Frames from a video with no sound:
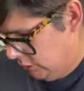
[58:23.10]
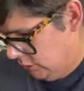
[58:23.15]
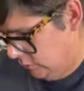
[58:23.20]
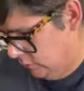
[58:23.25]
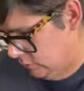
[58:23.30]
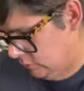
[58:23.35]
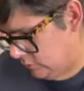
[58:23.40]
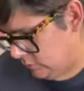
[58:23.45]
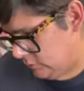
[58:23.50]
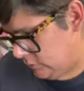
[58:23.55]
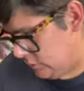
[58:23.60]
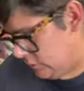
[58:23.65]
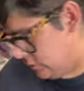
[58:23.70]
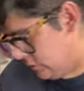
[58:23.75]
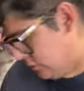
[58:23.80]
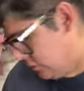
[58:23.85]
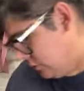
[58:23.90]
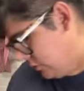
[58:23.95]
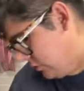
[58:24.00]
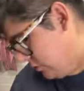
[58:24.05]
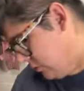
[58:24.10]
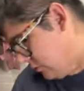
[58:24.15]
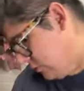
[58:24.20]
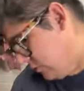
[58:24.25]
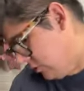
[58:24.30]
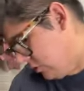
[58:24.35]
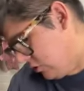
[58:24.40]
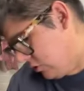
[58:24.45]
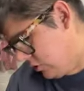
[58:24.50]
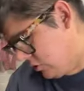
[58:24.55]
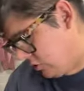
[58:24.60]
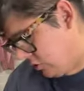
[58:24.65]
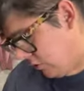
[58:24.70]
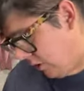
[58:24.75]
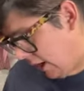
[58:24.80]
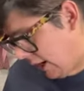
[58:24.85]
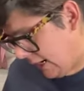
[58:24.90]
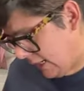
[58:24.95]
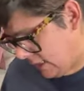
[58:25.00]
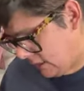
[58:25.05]
you know,
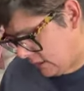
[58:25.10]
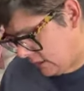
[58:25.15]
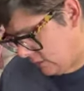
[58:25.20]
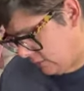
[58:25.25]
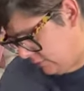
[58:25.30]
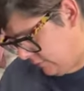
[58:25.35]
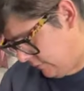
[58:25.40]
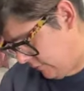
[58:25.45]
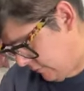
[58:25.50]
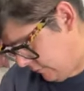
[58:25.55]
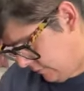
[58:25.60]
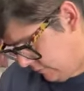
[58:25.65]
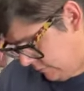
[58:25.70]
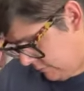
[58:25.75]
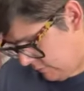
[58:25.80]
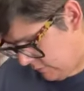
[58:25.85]
trying to...